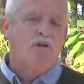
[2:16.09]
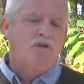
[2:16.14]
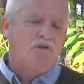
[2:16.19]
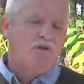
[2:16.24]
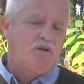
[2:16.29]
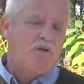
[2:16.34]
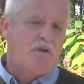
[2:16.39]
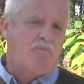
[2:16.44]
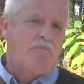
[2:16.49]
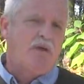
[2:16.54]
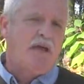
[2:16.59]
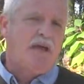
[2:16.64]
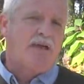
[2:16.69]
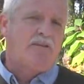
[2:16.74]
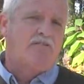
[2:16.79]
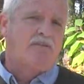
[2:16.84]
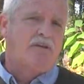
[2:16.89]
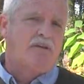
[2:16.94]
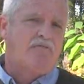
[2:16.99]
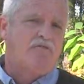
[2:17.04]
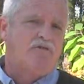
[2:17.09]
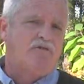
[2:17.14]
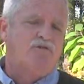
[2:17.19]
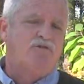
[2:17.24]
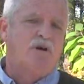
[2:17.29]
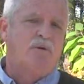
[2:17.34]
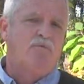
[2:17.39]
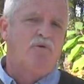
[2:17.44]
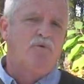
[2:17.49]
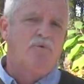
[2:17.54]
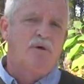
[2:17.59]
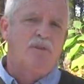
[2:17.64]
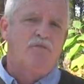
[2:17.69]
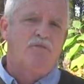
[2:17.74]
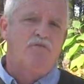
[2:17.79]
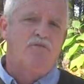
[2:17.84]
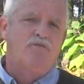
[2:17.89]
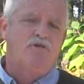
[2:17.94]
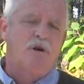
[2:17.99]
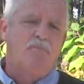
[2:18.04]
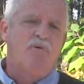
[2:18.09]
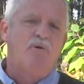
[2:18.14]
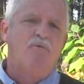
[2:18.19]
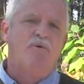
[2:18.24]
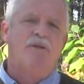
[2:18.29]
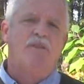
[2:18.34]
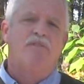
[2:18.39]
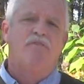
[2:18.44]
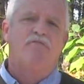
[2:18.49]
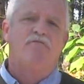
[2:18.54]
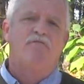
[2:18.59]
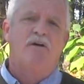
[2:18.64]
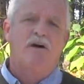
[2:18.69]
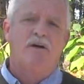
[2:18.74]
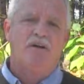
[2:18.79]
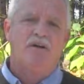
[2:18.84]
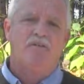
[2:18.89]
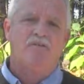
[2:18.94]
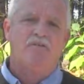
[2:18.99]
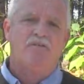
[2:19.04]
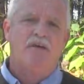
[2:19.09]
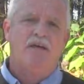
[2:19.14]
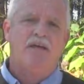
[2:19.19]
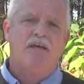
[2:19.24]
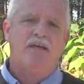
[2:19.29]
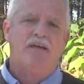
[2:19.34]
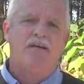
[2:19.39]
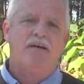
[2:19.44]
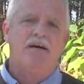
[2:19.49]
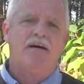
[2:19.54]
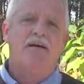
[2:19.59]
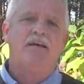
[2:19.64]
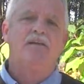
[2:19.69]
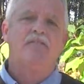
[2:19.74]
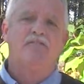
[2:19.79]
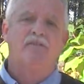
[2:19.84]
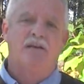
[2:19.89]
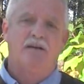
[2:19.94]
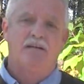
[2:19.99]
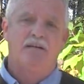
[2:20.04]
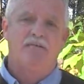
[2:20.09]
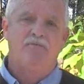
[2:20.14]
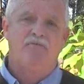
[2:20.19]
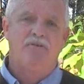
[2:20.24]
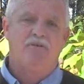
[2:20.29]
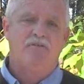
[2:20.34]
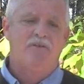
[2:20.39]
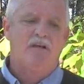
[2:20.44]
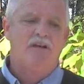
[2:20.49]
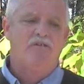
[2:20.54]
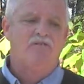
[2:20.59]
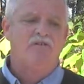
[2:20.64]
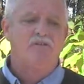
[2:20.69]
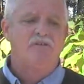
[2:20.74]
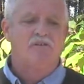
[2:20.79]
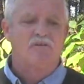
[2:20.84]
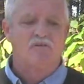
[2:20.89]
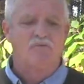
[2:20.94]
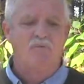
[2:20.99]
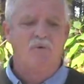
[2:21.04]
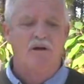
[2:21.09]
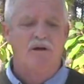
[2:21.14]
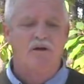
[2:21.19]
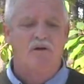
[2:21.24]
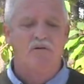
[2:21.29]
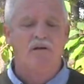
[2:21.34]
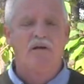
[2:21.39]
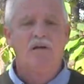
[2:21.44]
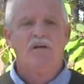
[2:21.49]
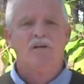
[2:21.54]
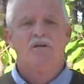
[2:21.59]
you could be asking for trouble with fungus and insect infestations as well.